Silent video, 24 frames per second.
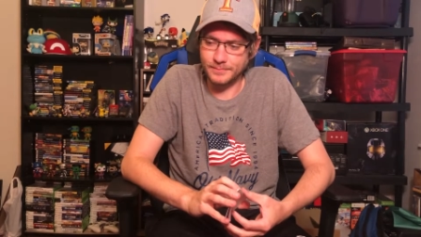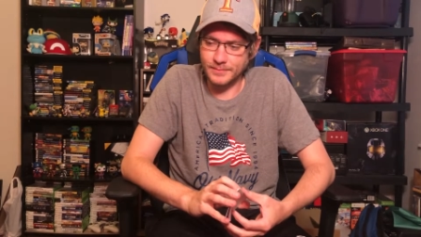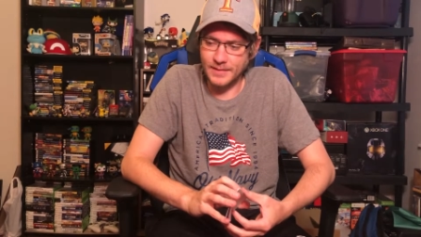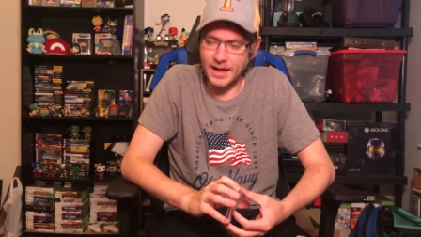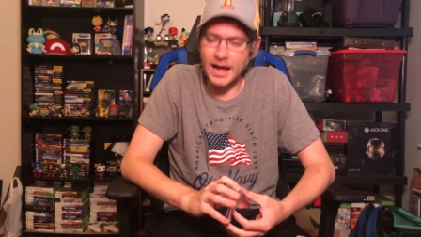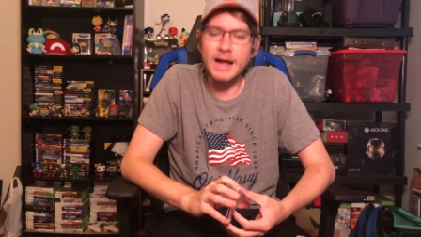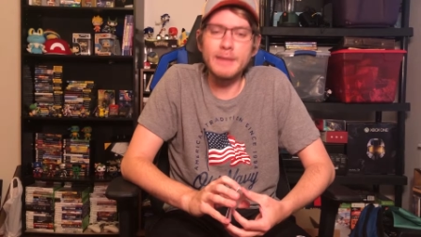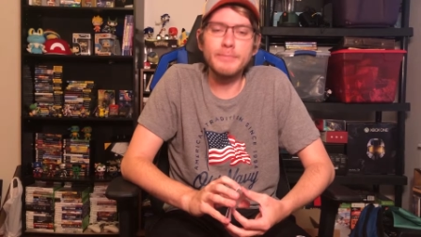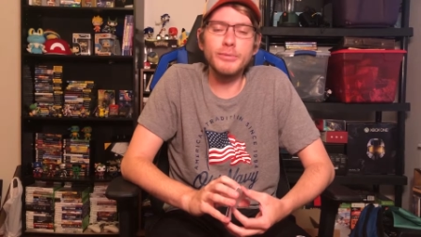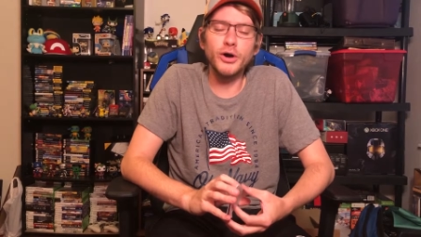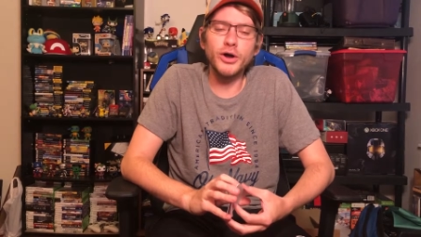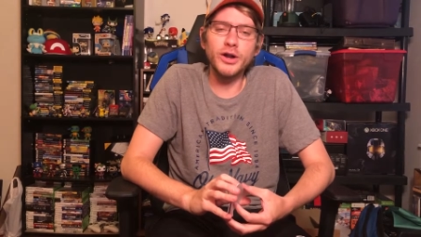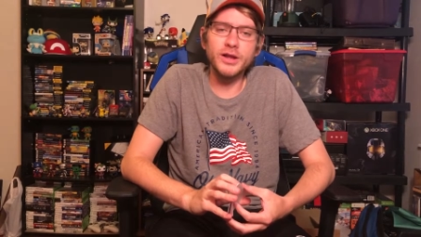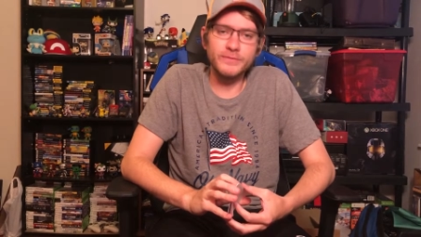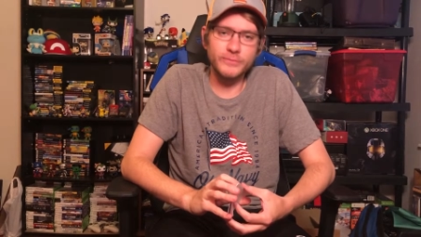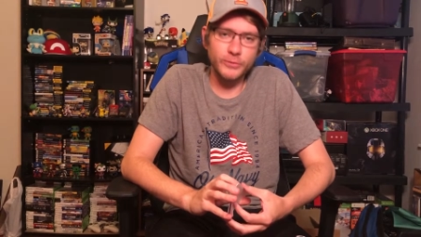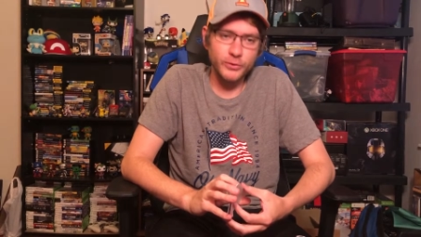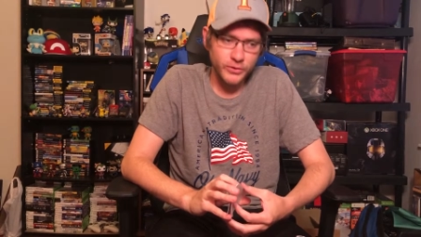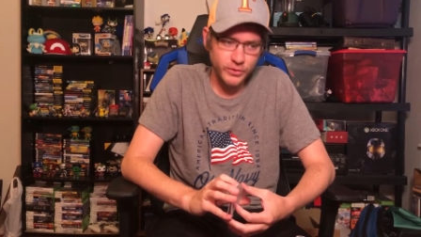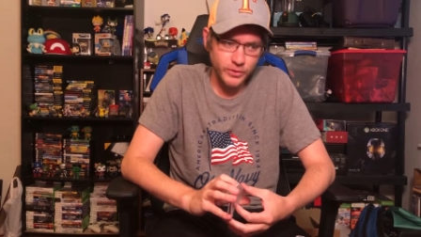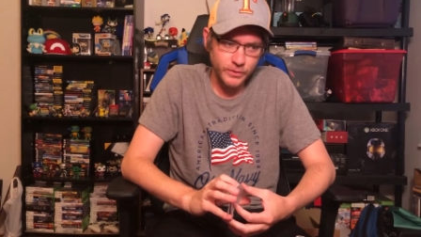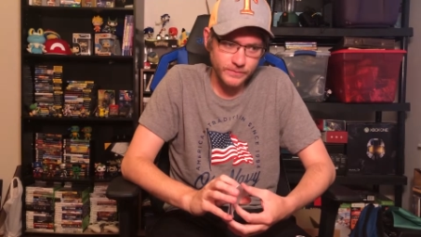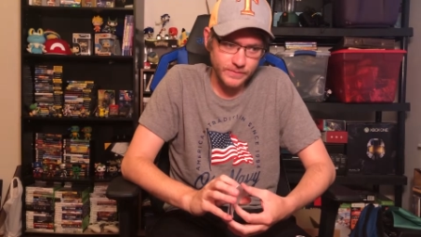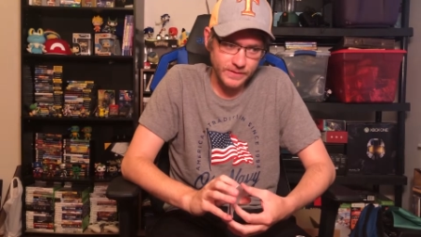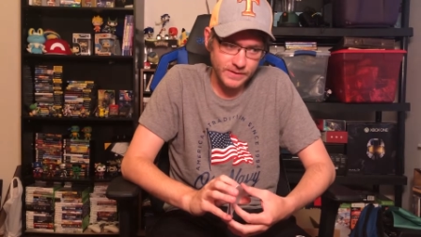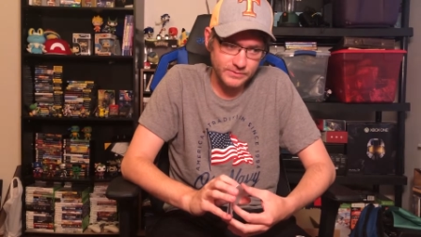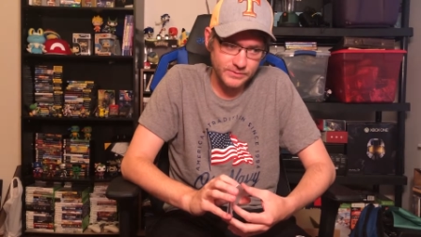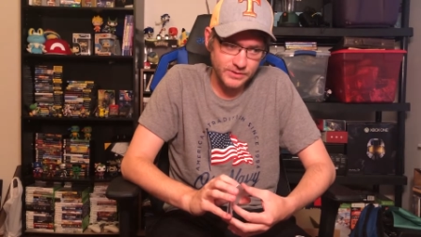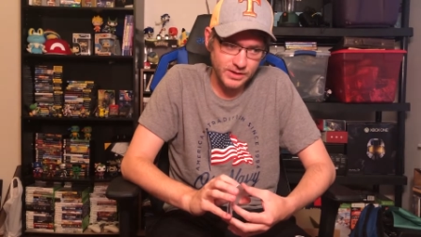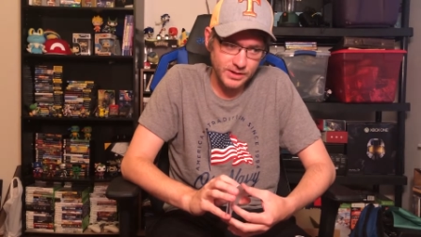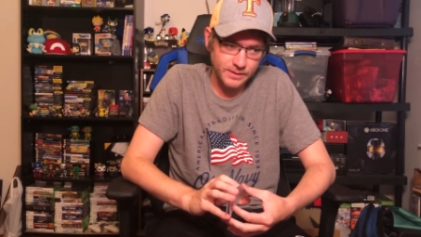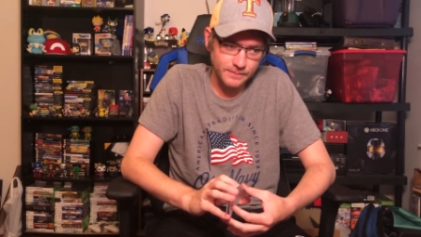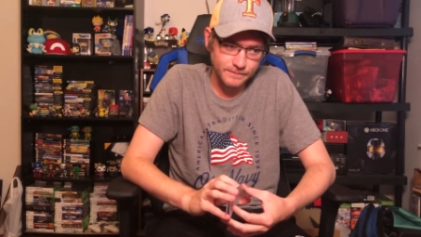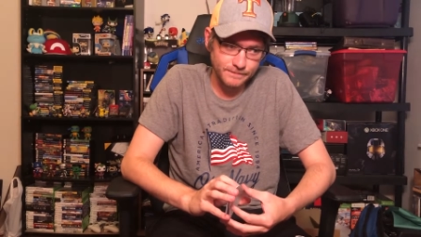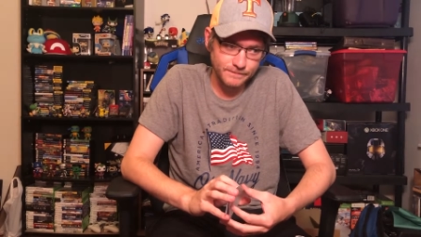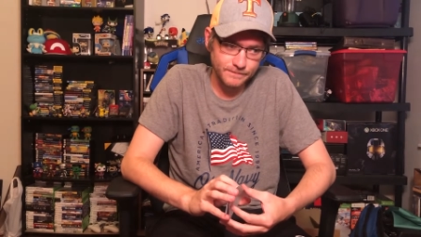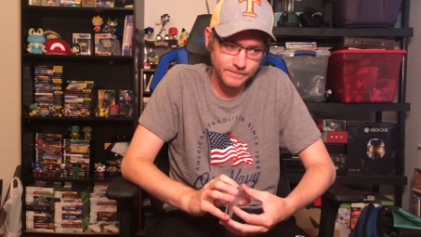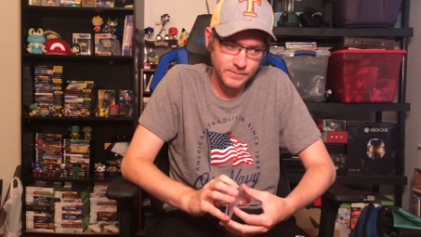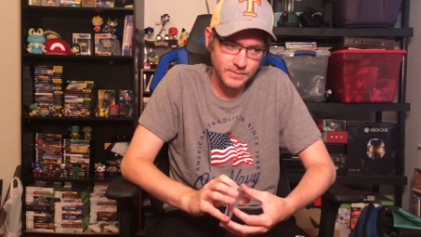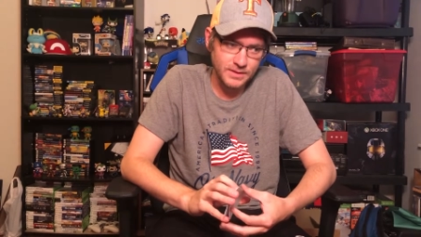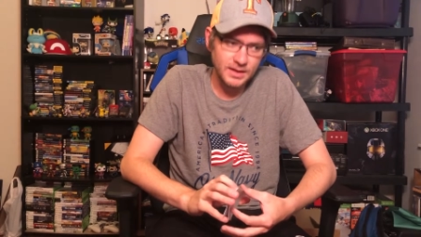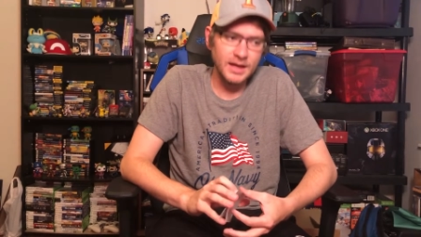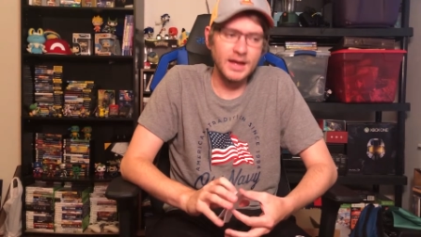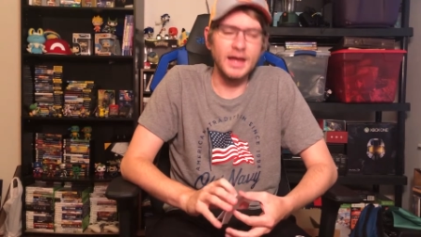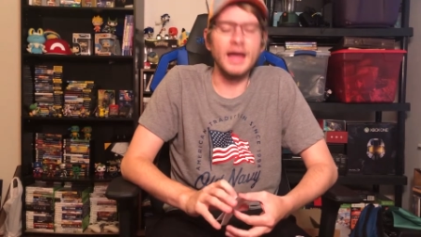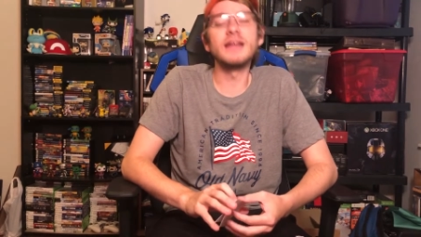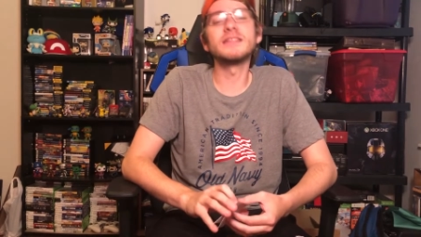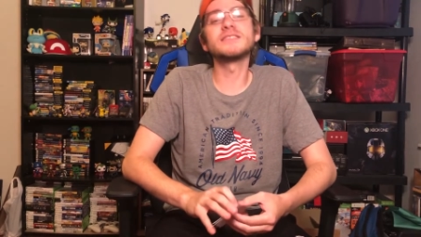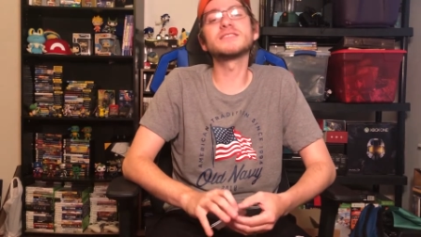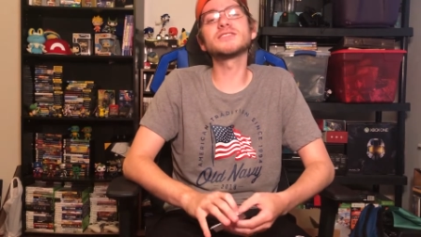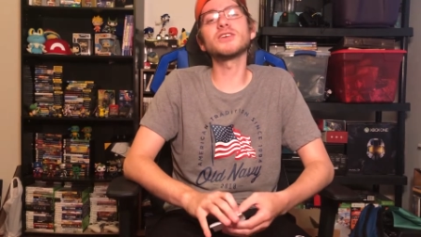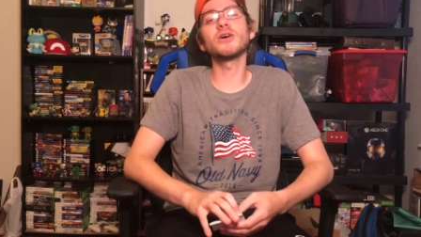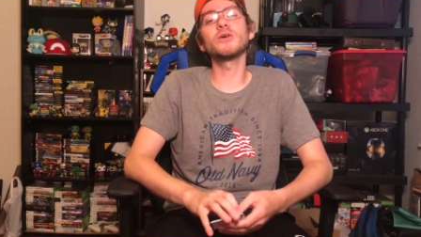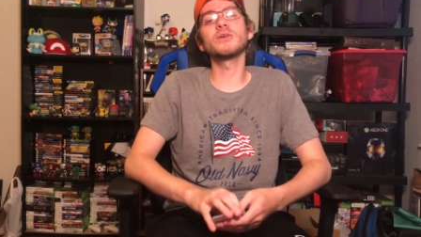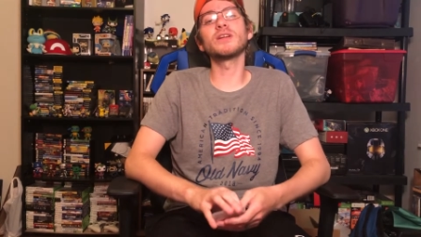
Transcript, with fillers: I bought it for two hundred fifty dollars. And so